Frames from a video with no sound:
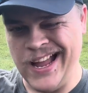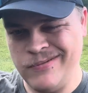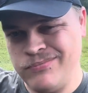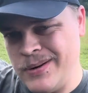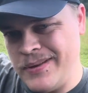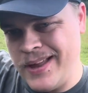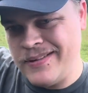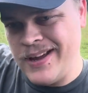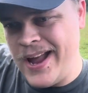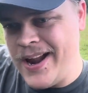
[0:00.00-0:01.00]
probably like
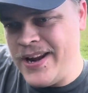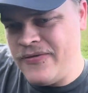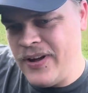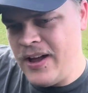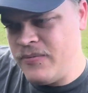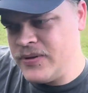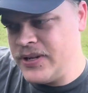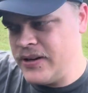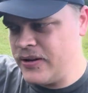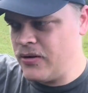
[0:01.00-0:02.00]

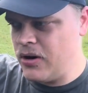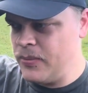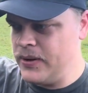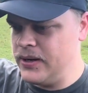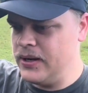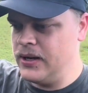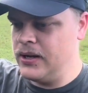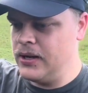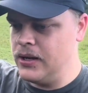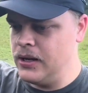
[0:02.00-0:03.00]
85% of the carpet,
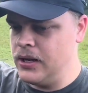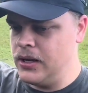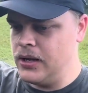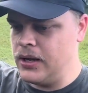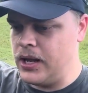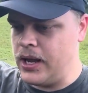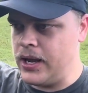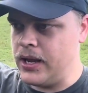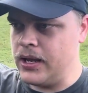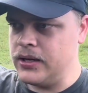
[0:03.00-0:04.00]

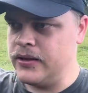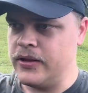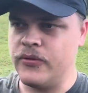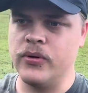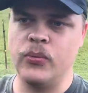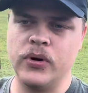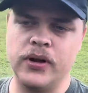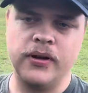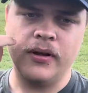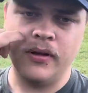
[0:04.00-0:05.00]
and in this one we're
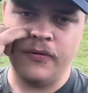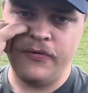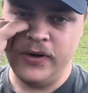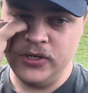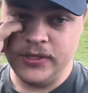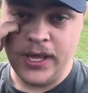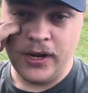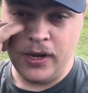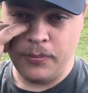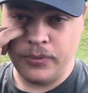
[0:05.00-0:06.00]
gonna finish that
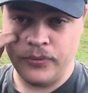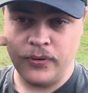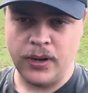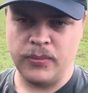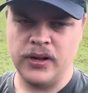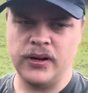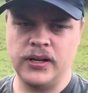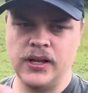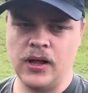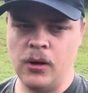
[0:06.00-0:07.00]
up. I'm gonna
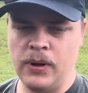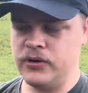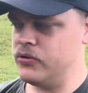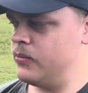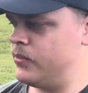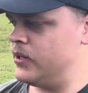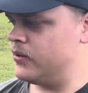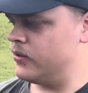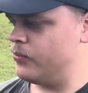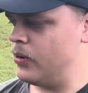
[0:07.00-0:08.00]
get all my trim
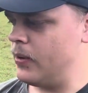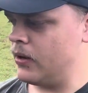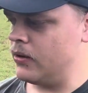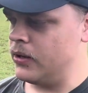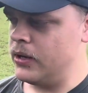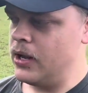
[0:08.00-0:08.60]
pieces put back on.